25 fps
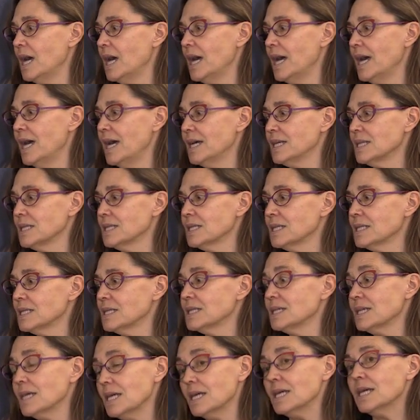
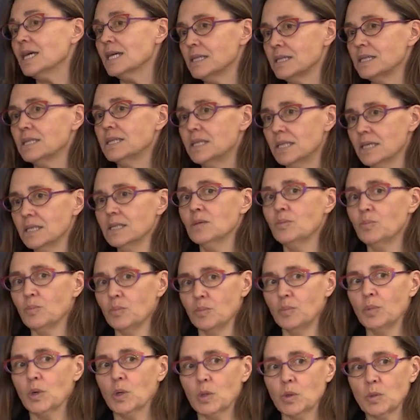And it did
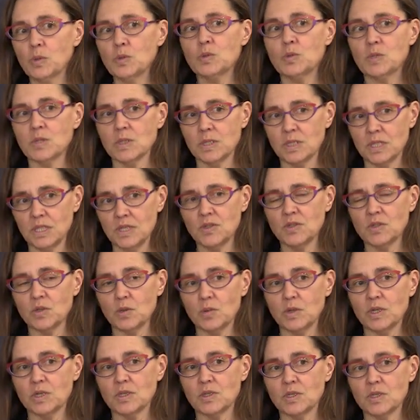pose
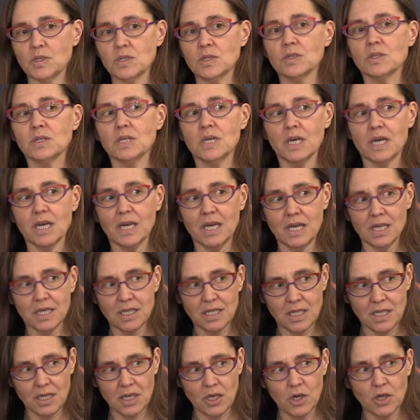this question,
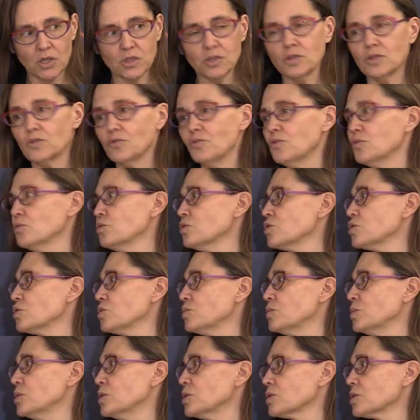and it got the full
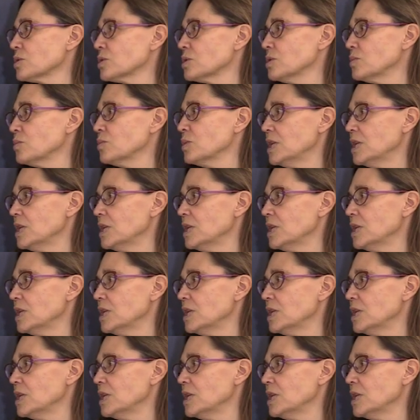support.